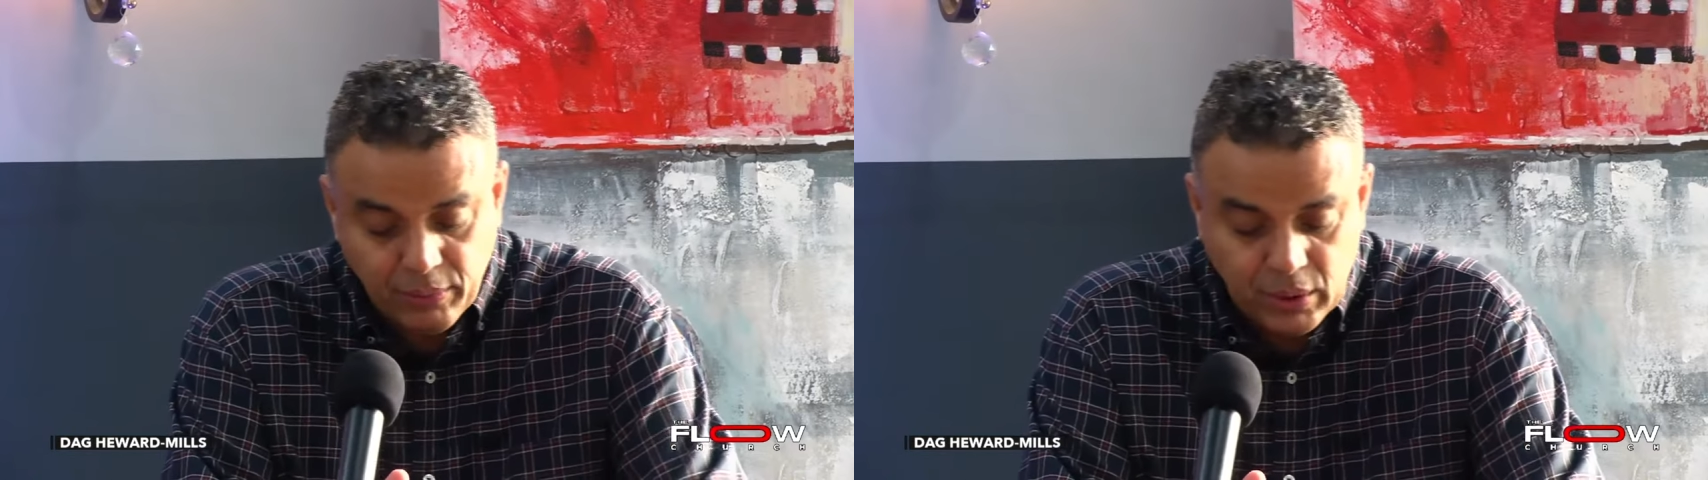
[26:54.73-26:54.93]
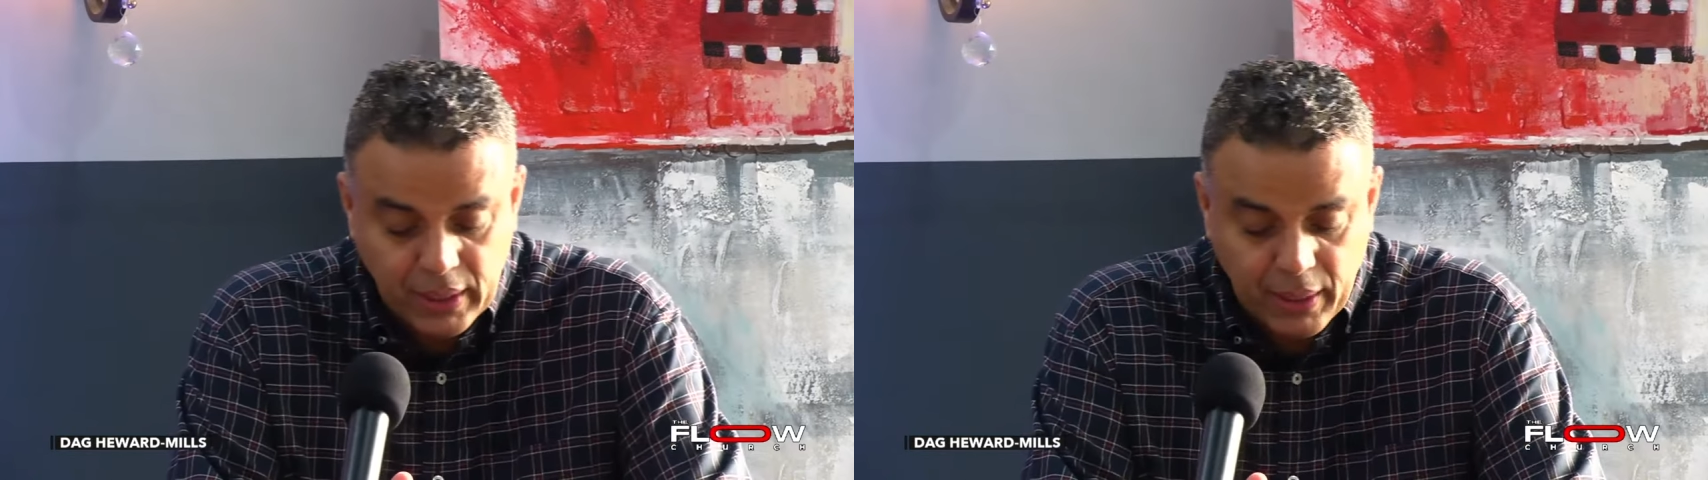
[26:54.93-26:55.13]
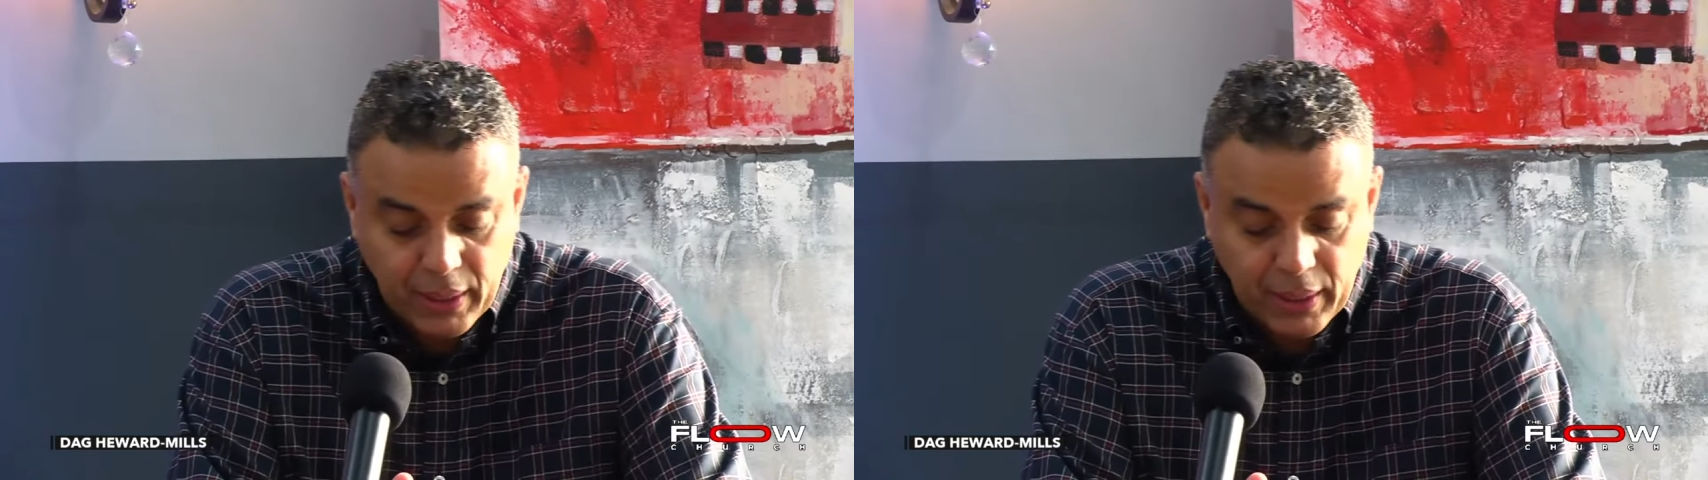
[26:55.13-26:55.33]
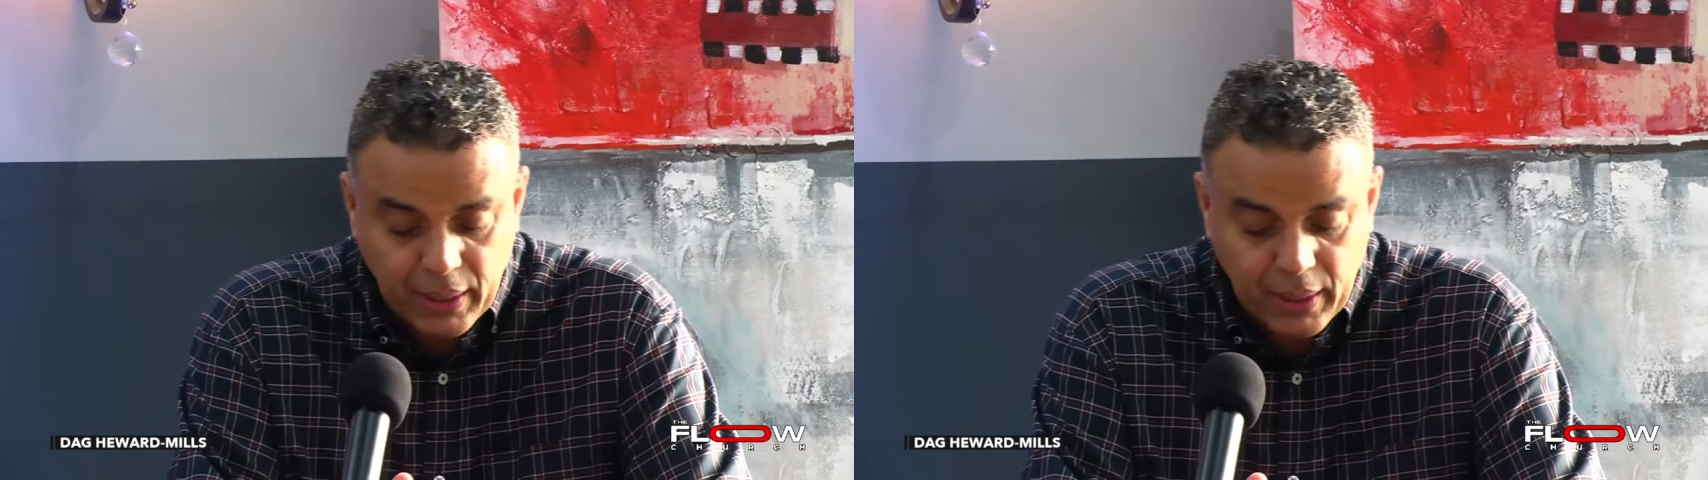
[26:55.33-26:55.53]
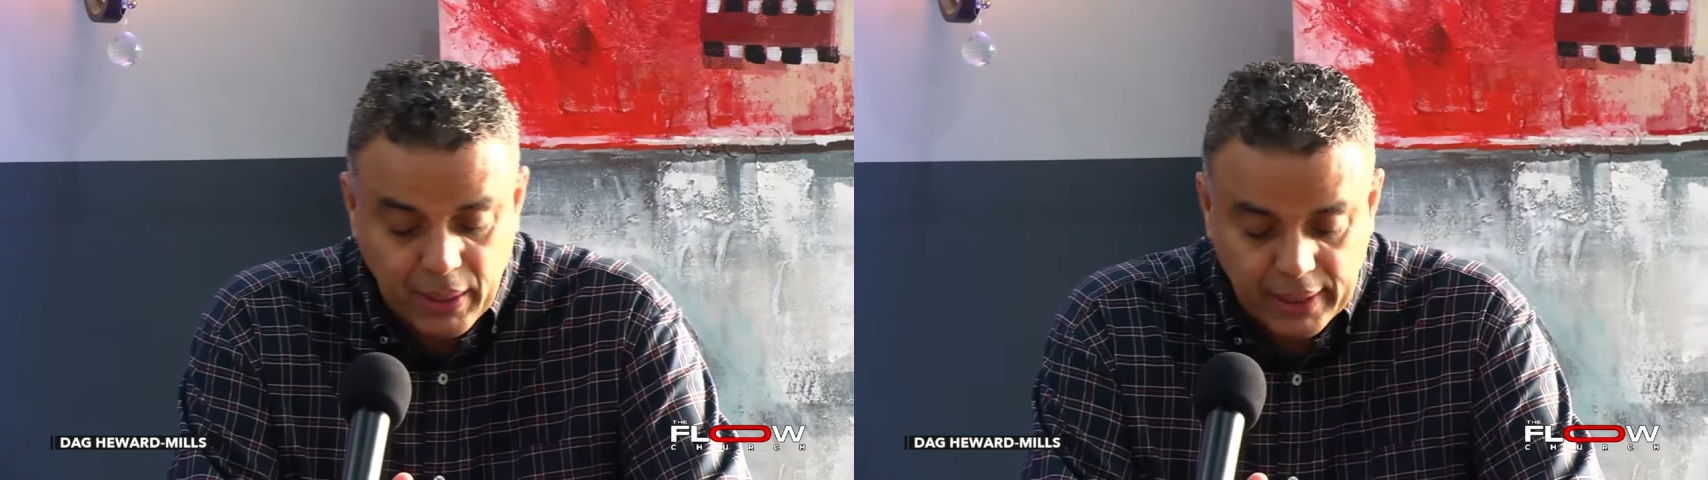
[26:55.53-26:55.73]
which I want us
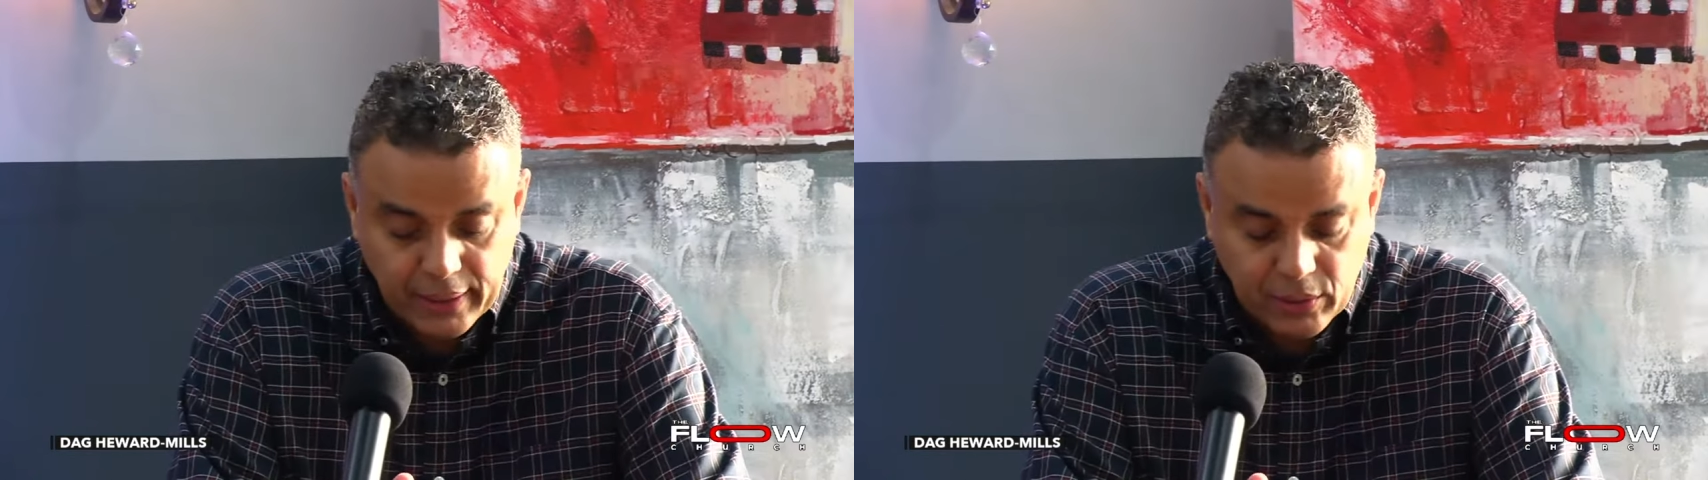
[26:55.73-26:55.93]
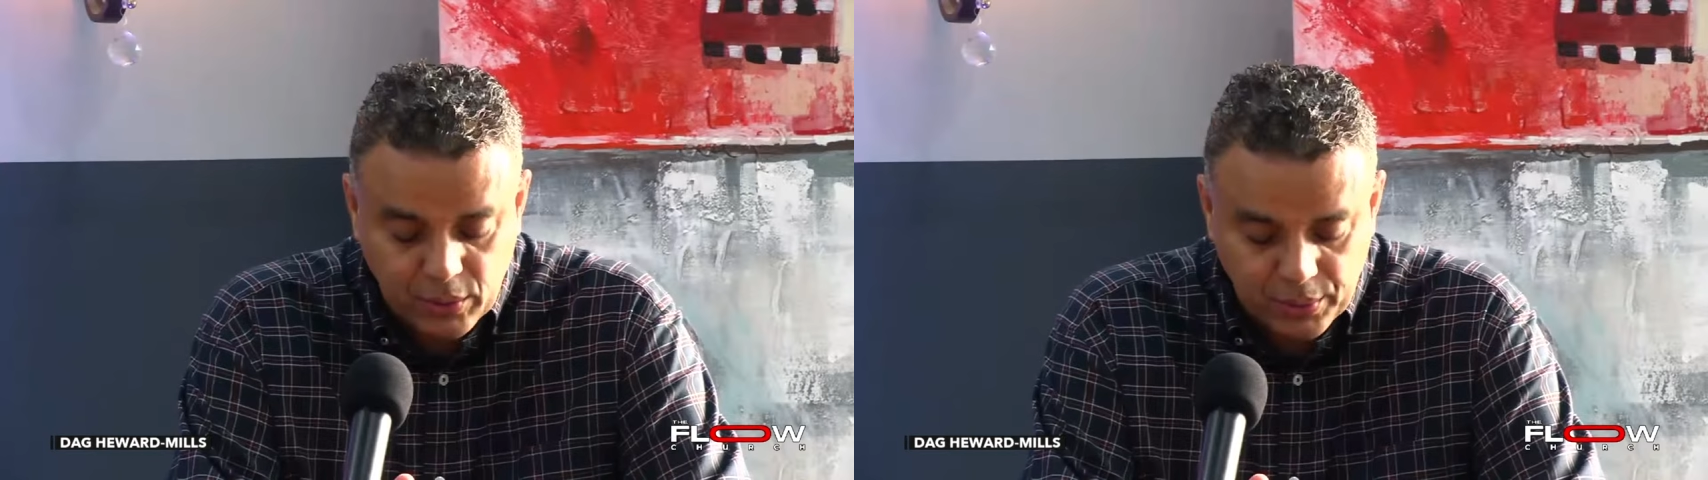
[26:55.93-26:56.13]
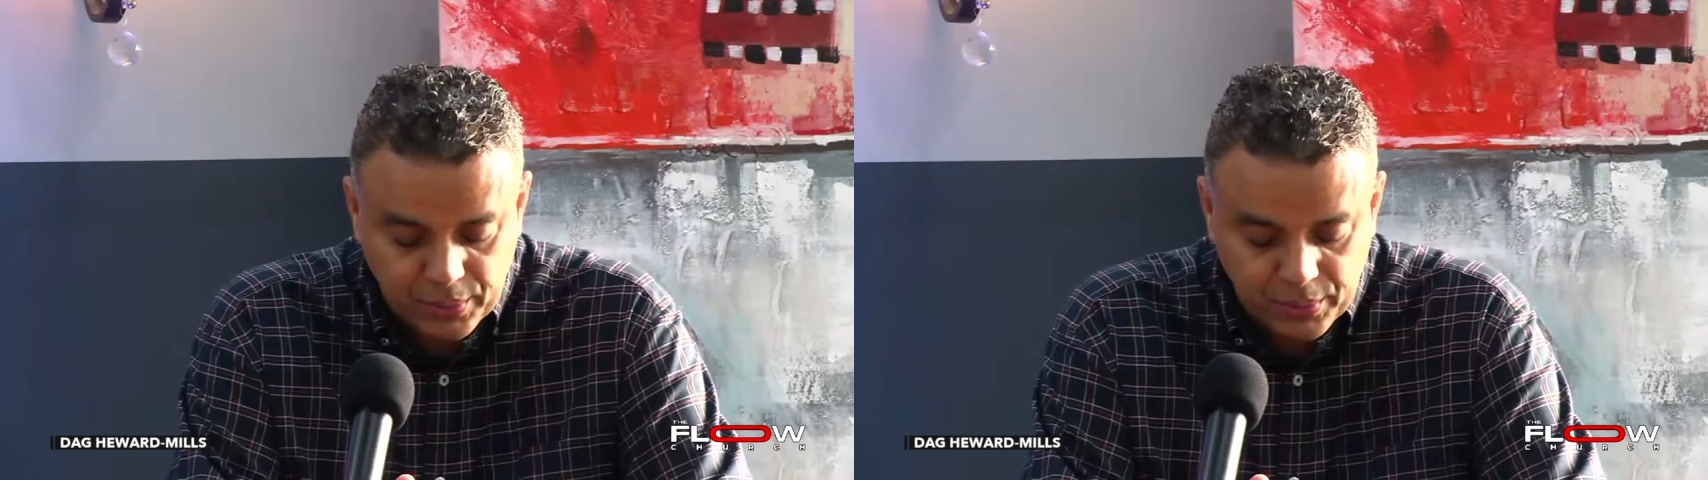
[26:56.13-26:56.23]
to turn to.